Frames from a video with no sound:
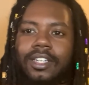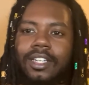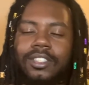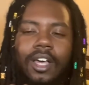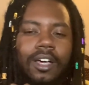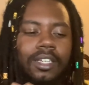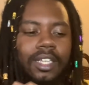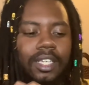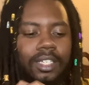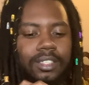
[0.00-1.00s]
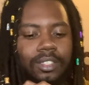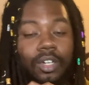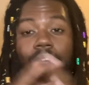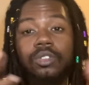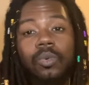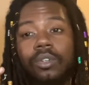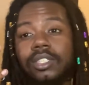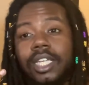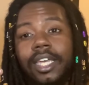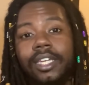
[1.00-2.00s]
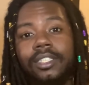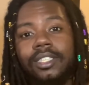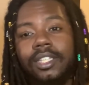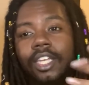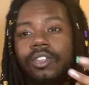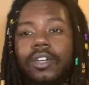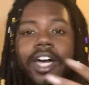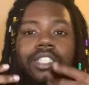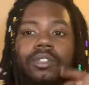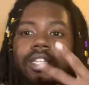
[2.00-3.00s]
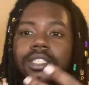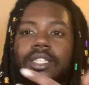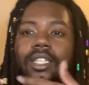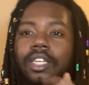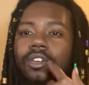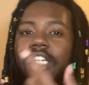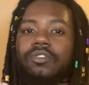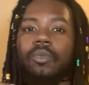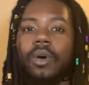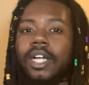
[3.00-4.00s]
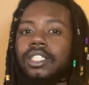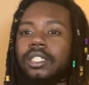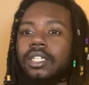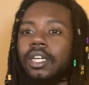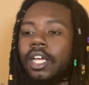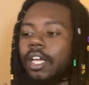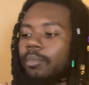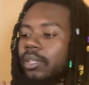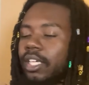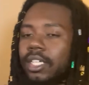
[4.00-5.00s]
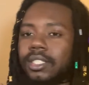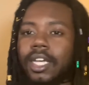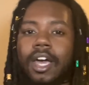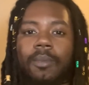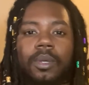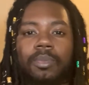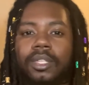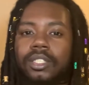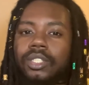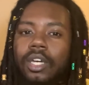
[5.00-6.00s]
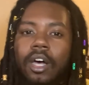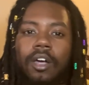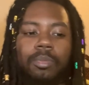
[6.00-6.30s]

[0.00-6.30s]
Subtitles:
It's all it is. You know, it's Wolf Sage. Thank you guys for listening. Thank you guys for watching. Please comment, please talk.